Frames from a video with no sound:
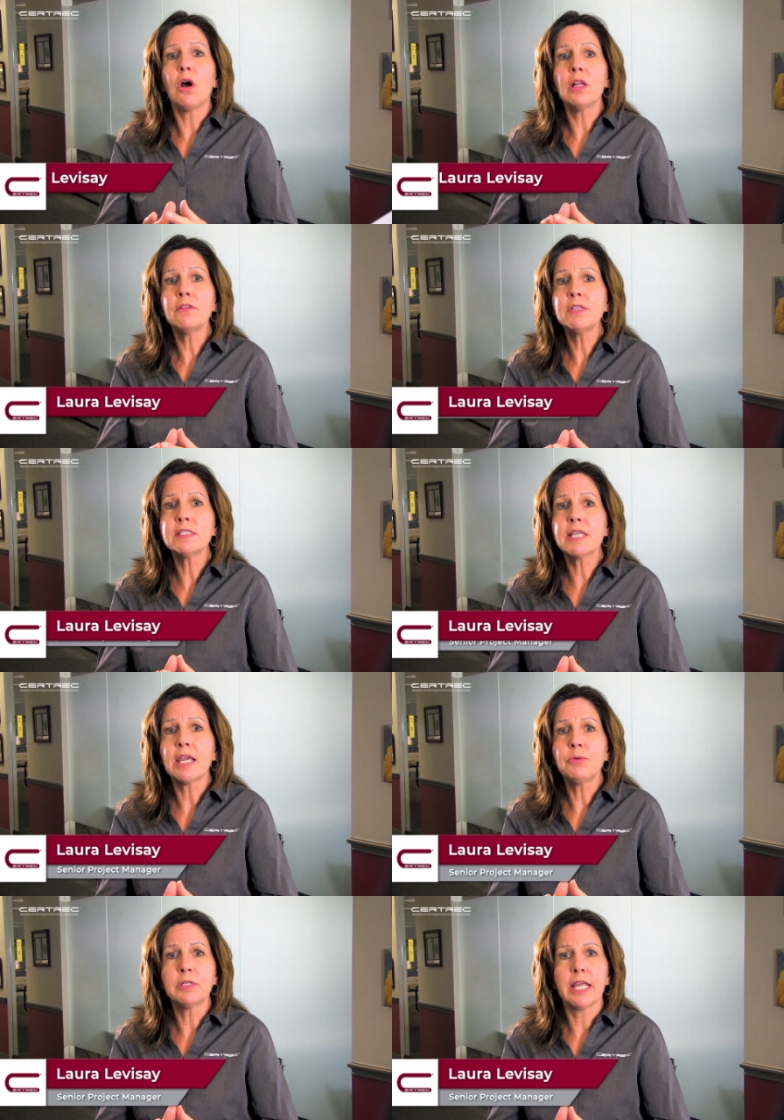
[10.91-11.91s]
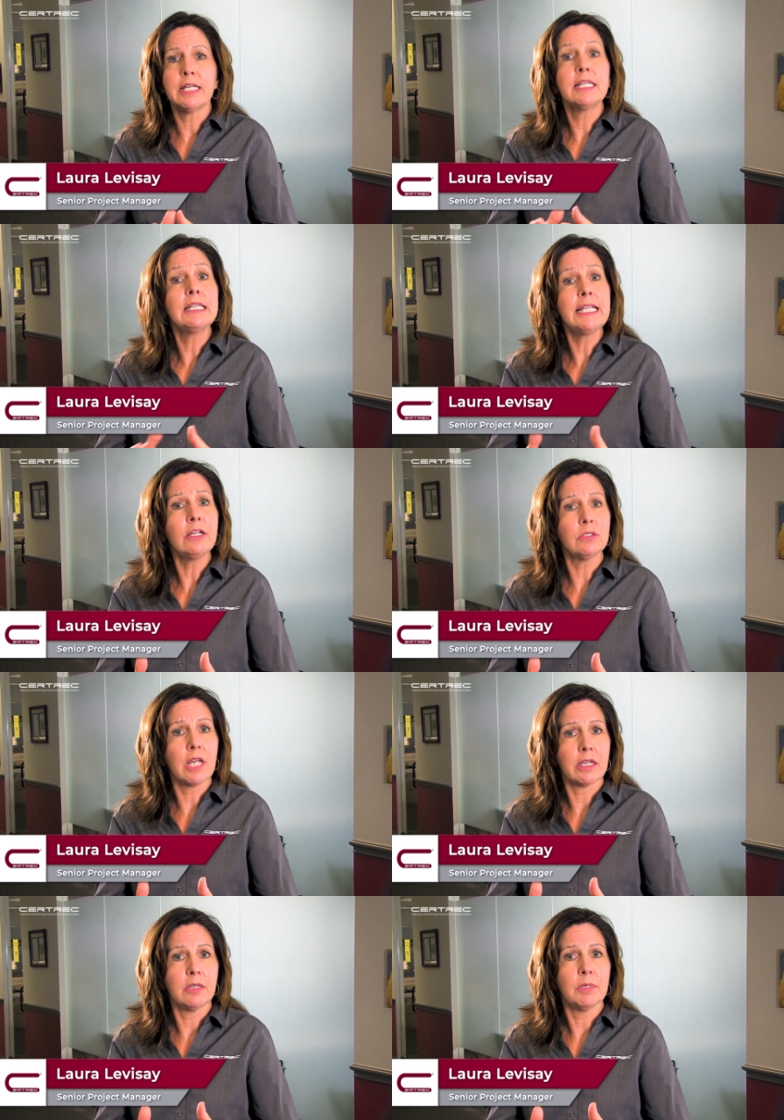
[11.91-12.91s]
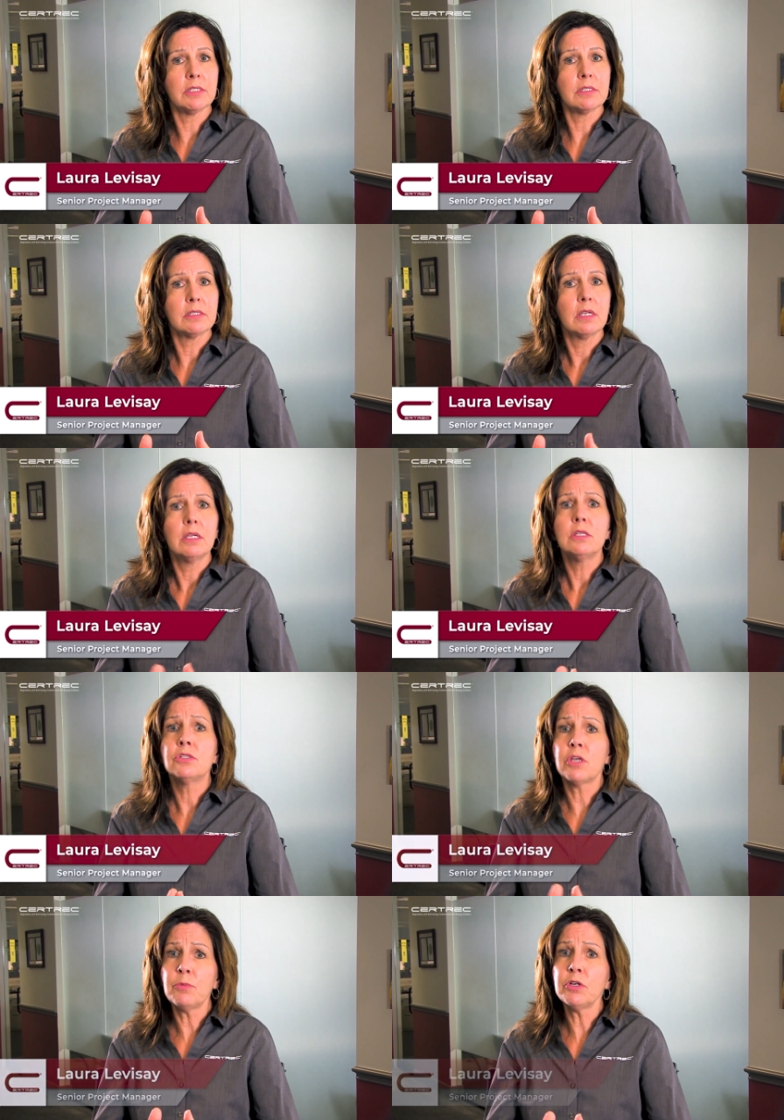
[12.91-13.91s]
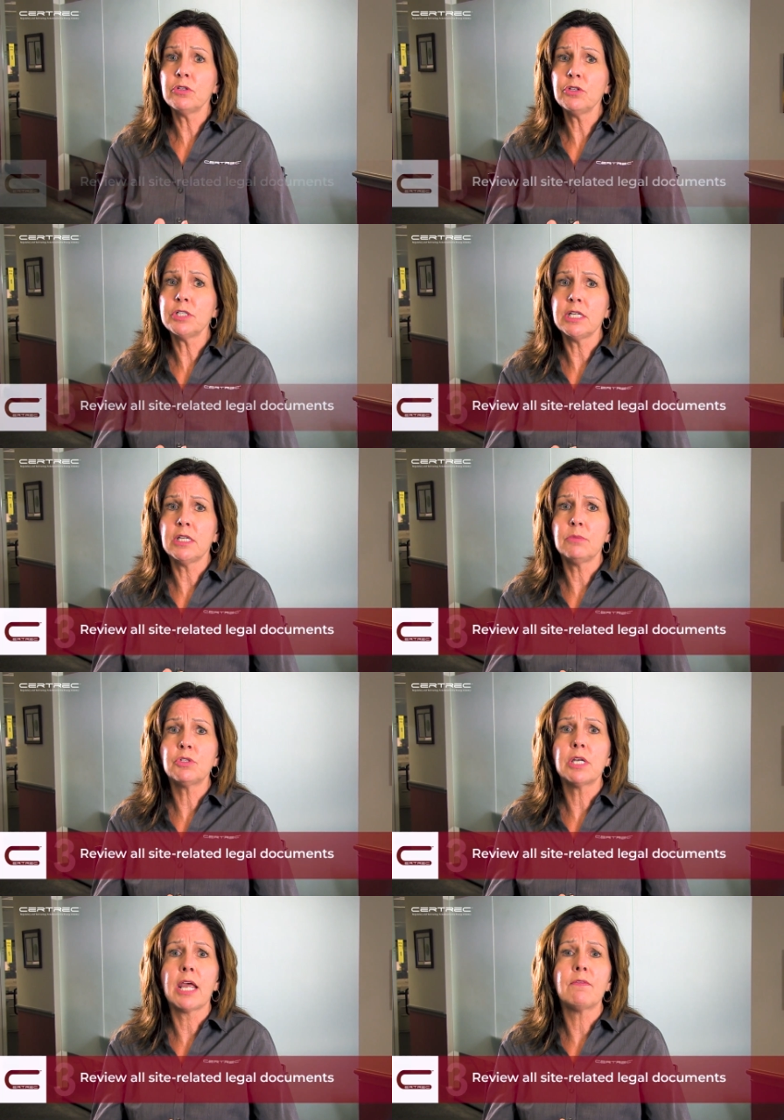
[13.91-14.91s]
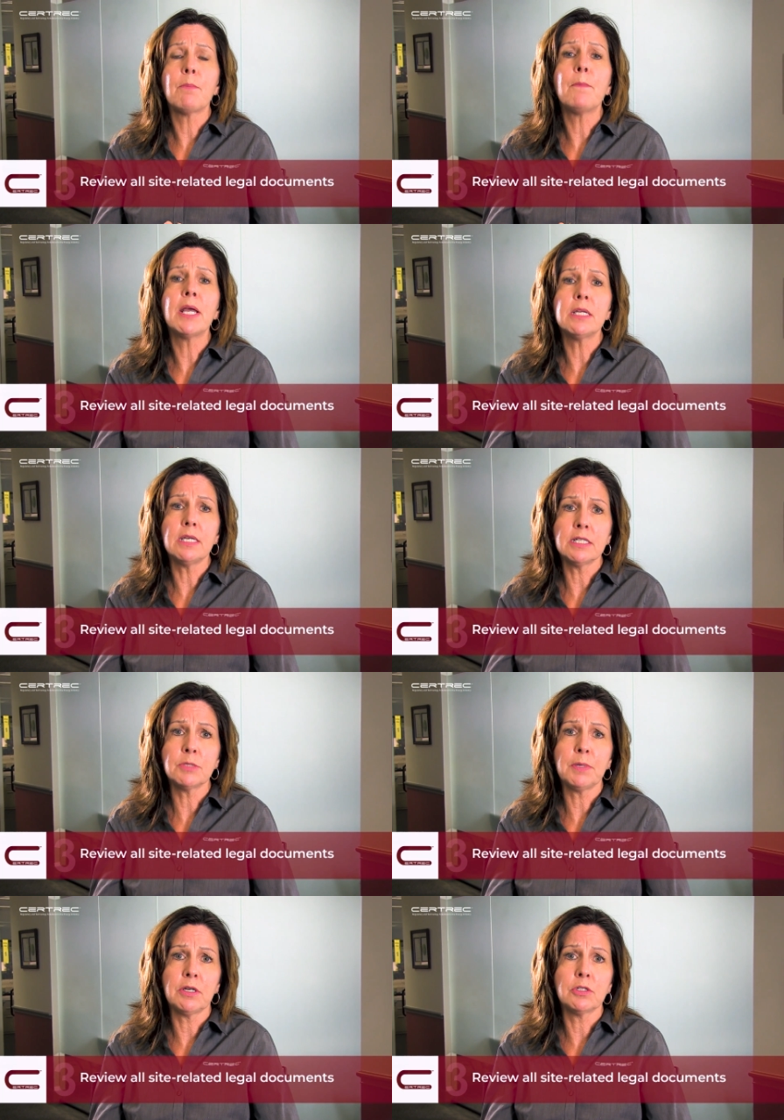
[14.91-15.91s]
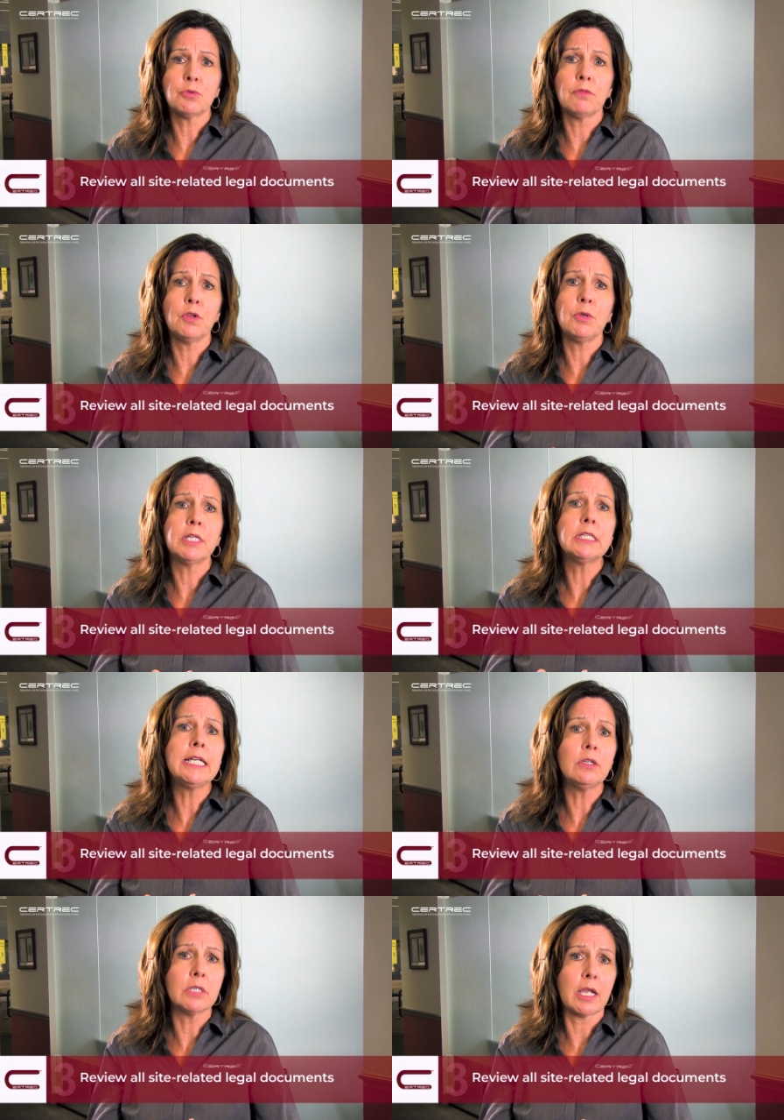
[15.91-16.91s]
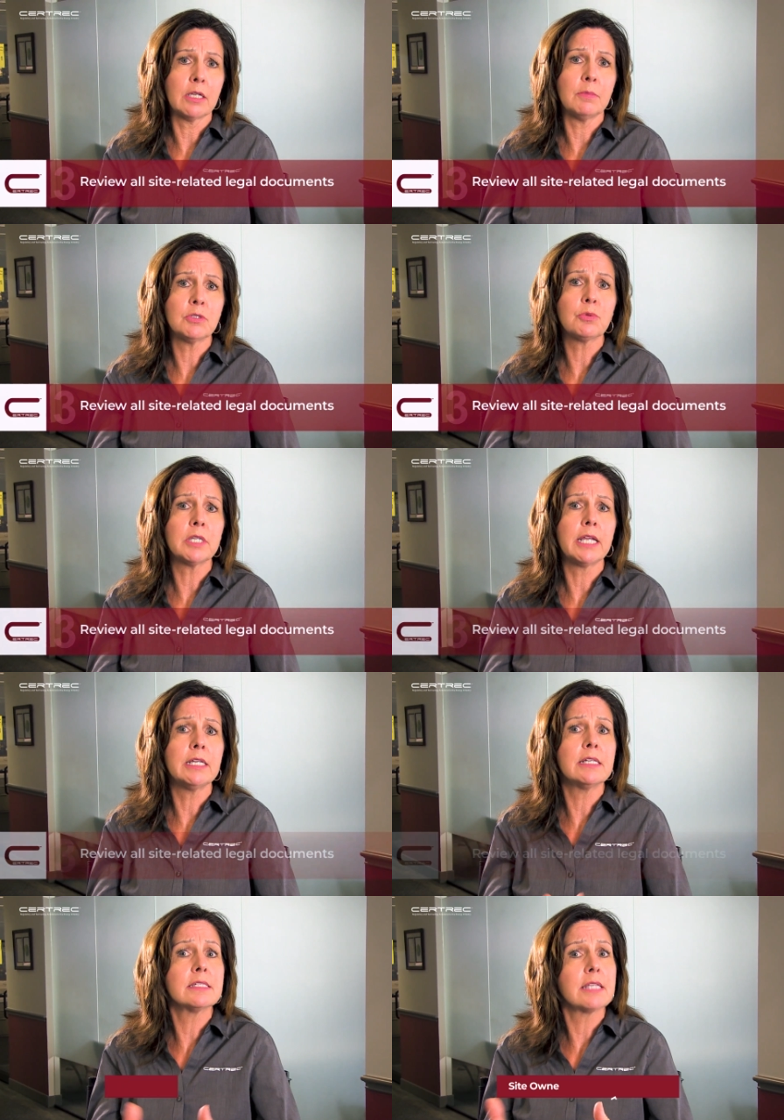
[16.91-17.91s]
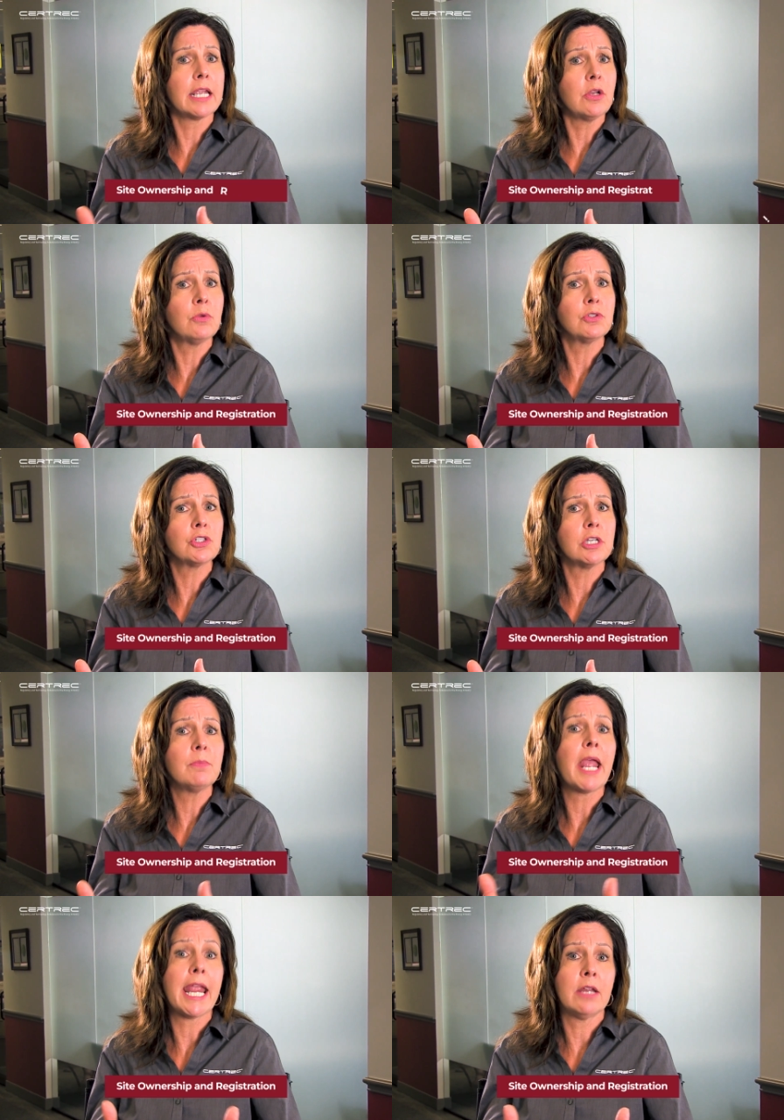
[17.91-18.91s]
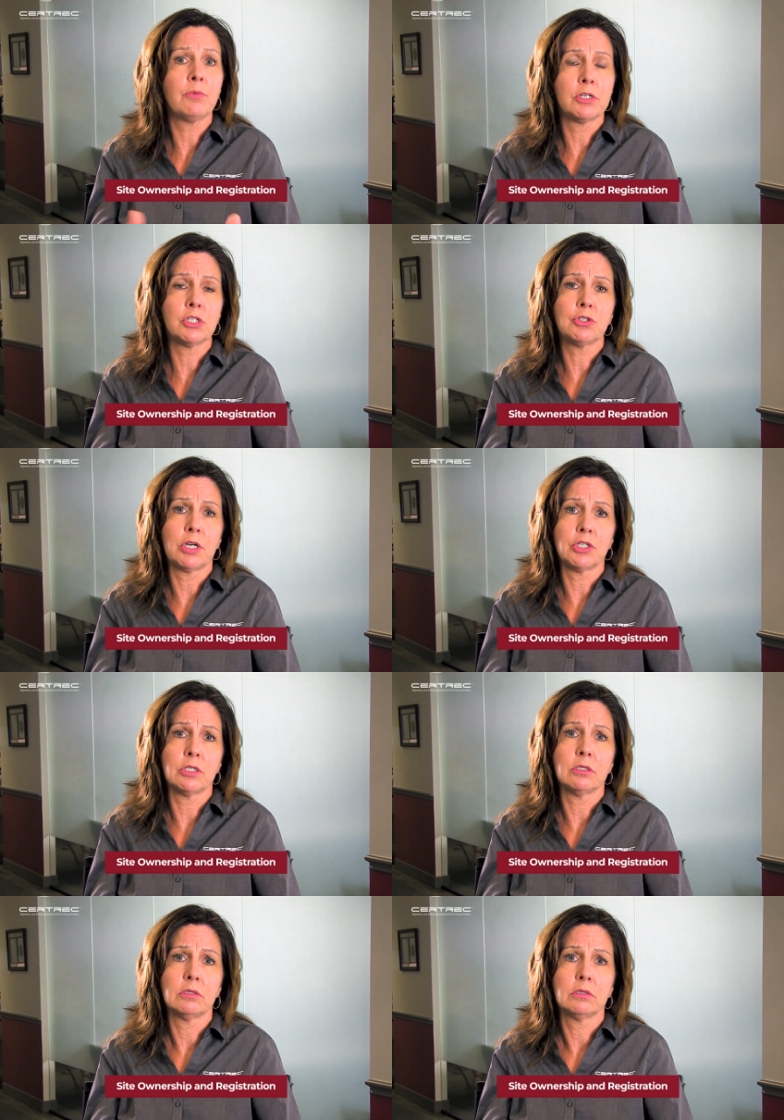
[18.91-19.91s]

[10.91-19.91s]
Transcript: all of the site related legal documents. Someone on your team should have abundant experience reviewing legal documents related to site ownership and registration.